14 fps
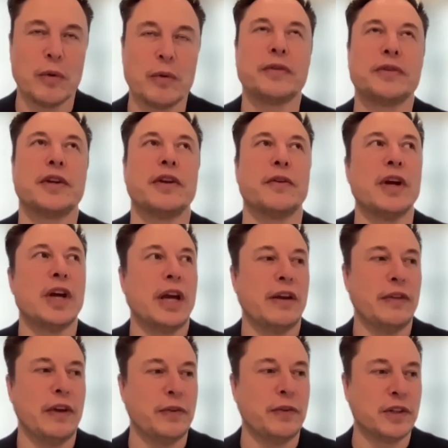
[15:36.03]
We, if,
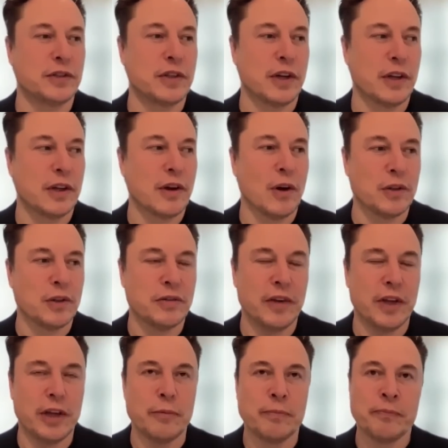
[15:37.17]
if, you consider the goal to
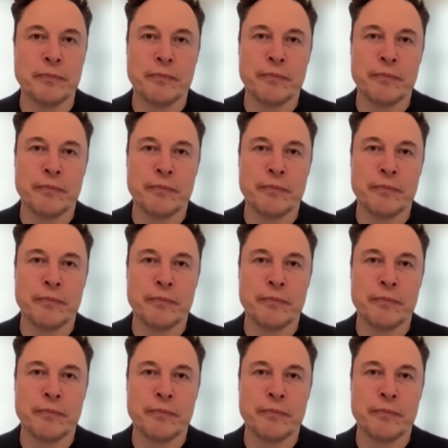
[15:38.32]
be